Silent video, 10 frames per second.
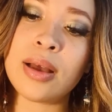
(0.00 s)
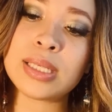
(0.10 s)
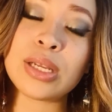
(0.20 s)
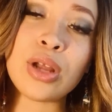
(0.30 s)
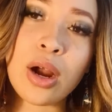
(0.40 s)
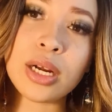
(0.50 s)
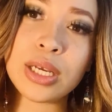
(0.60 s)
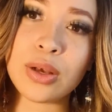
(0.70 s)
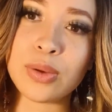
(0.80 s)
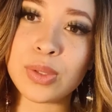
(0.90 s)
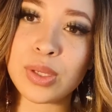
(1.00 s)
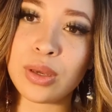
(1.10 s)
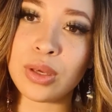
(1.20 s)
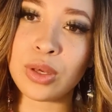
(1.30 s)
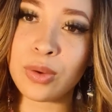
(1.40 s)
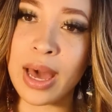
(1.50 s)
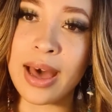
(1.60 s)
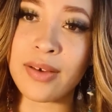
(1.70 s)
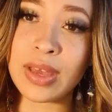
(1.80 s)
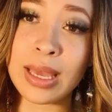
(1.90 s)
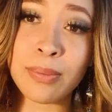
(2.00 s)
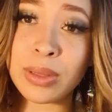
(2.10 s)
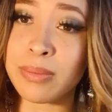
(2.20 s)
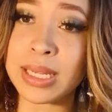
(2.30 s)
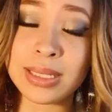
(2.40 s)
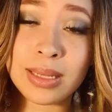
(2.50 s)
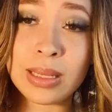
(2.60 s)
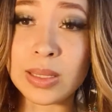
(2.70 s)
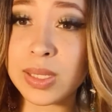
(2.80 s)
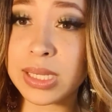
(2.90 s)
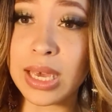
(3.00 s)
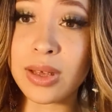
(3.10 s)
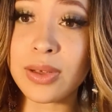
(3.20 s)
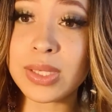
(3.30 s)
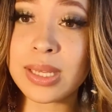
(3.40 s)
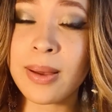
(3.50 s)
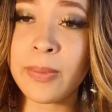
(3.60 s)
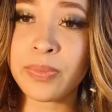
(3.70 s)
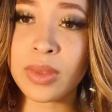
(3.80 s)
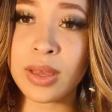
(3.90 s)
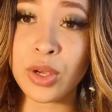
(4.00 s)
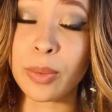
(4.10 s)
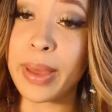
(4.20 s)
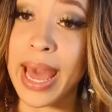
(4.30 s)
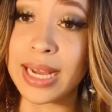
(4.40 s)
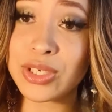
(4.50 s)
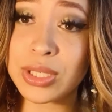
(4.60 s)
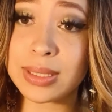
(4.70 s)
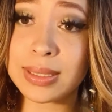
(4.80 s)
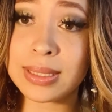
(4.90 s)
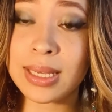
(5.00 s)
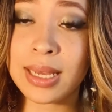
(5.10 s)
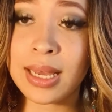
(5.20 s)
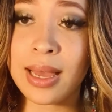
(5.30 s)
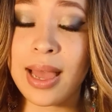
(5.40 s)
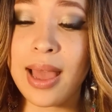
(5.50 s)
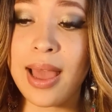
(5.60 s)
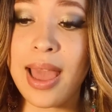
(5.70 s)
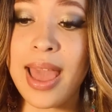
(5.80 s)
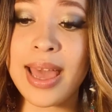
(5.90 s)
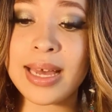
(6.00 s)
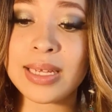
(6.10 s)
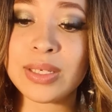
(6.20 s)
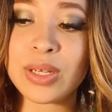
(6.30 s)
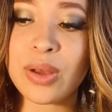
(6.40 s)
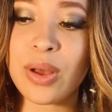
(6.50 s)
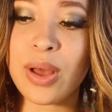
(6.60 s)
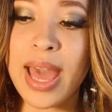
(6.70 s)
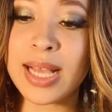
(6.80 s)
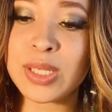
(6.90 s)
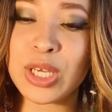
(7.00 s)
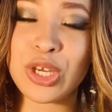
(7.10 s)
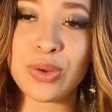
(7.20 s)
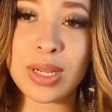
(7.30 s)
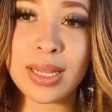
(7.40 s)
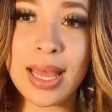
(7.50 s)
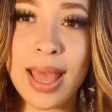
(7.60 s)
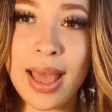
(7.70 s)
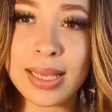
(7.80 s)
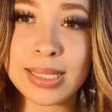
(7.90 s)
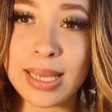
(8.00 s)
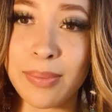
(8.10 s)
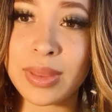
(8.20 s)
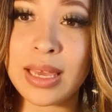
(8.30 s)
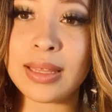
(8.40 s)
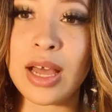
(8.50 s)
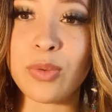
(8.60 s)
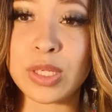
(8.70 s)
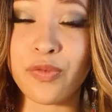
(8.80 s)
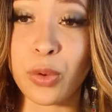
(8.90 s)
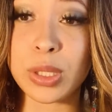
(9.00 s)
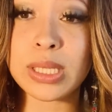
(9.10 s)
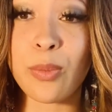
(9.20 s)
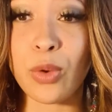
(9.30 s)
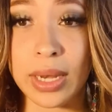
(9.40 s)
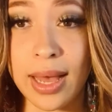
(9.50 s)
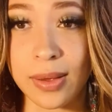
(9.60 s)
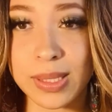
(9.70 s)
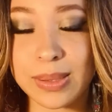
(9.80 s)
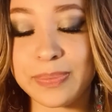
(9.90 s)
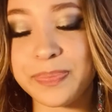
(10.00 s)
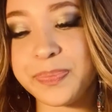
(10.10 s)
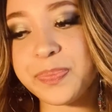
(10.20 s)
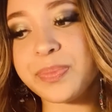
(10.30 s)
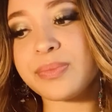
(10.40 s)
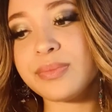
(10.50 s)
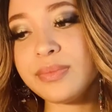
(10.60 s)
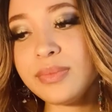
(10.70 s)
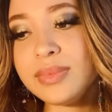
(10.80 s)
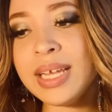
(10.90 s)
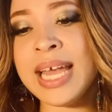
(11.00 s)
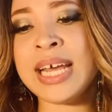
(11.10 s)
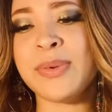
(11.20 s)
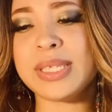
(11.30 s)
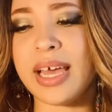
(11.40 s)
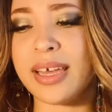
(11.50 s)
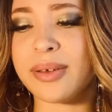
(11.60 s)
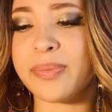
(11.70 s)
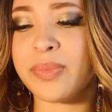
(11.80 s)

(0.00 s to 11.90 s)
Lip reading: scenarios you have implemented these skills, your passions, and executed something that was for someone else. And I was like,